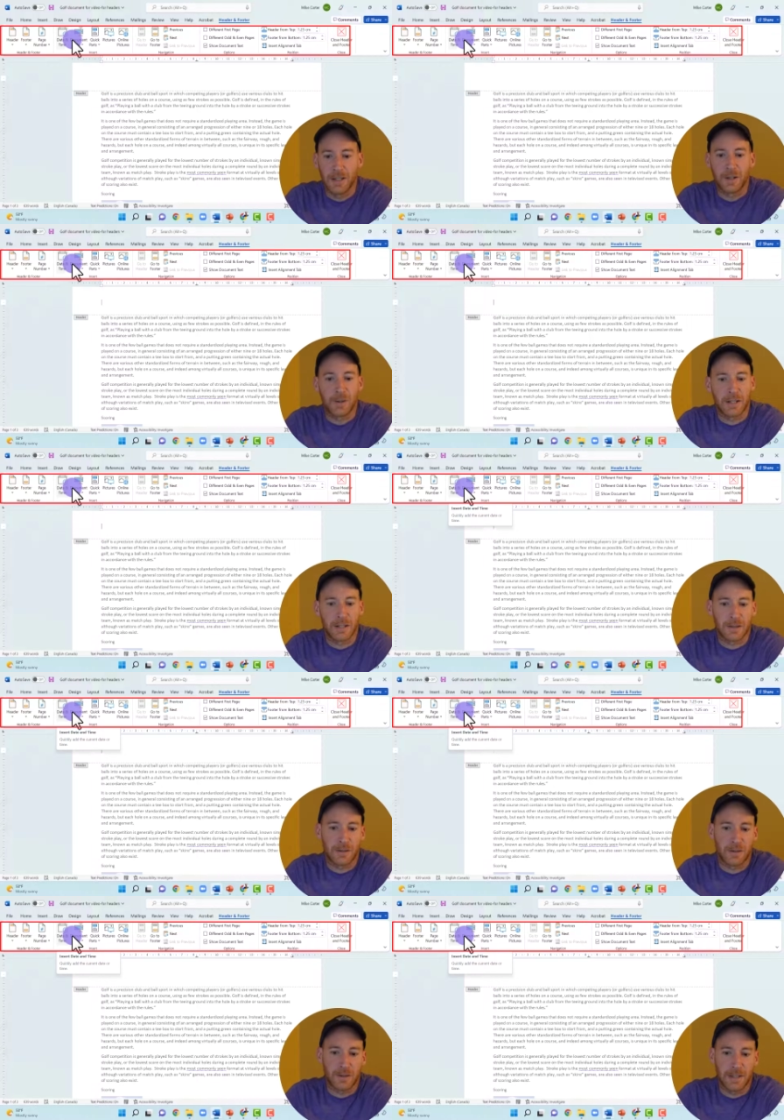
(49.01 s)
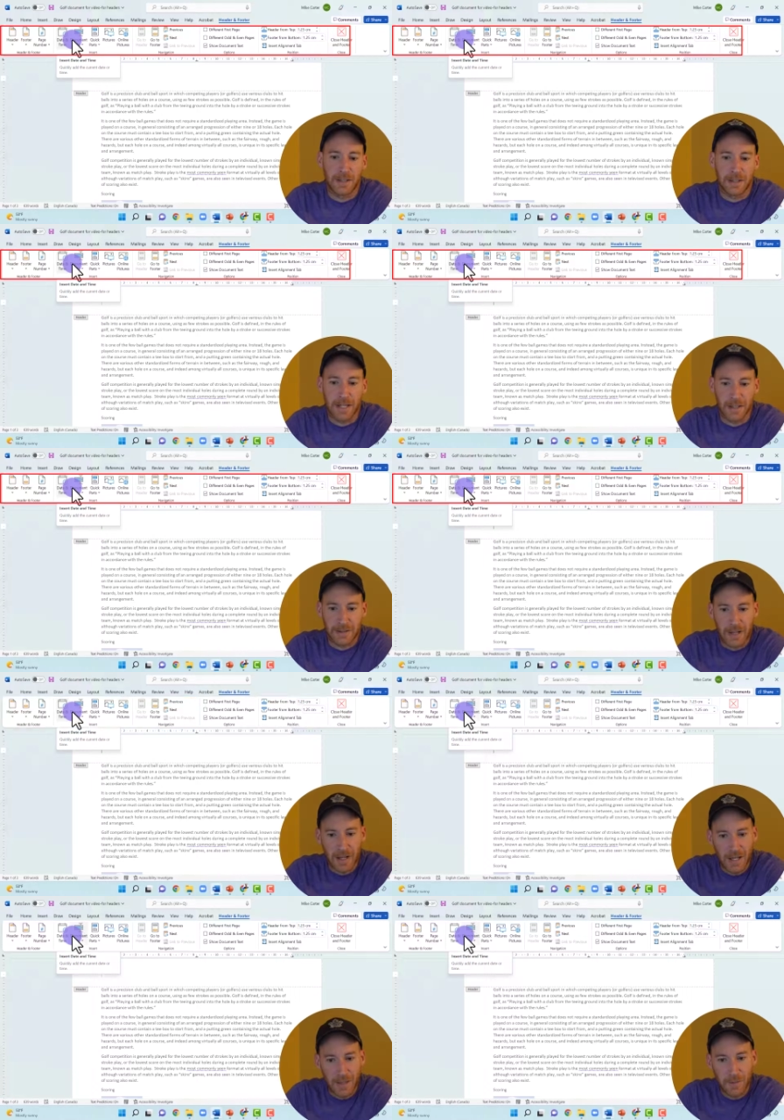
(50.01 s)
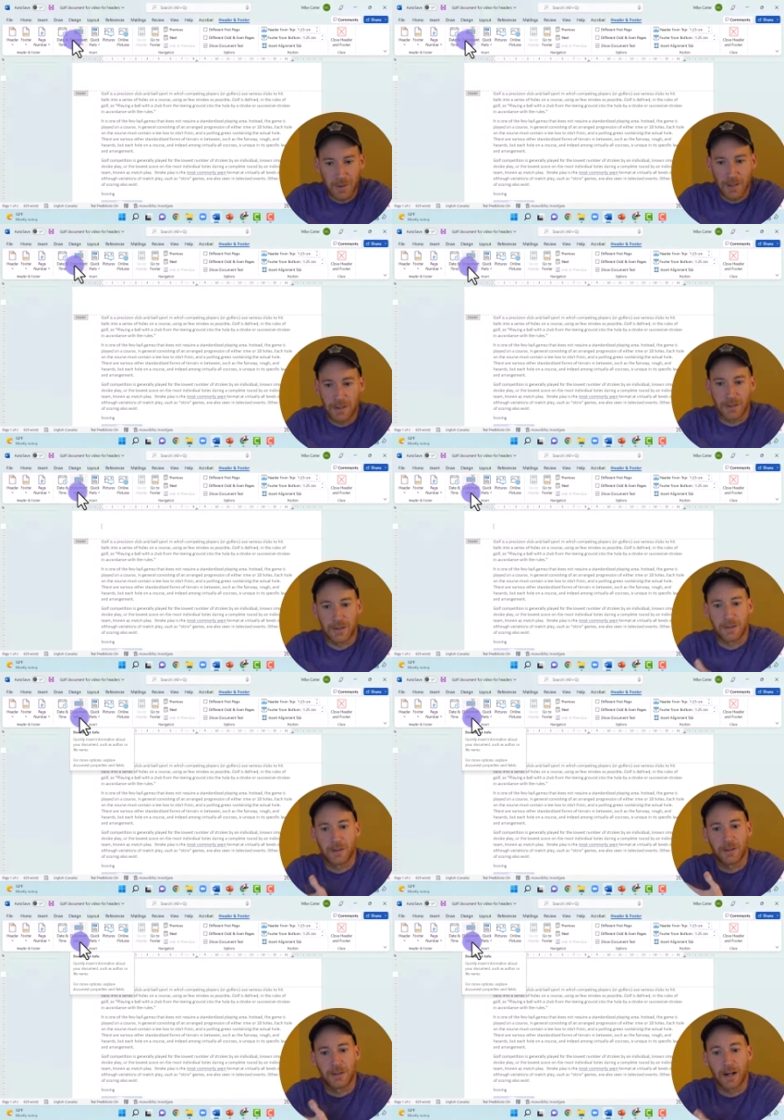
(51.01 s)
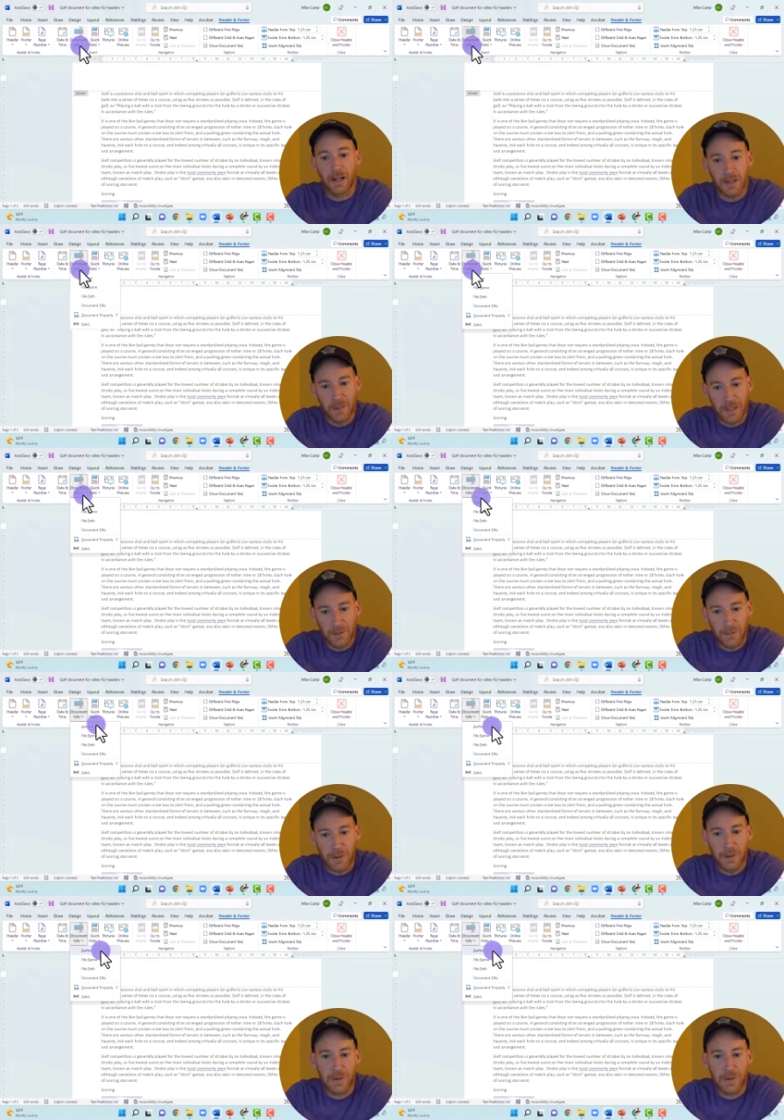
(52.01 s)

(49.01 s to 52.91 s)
You can insert the date and time, you can insert document info,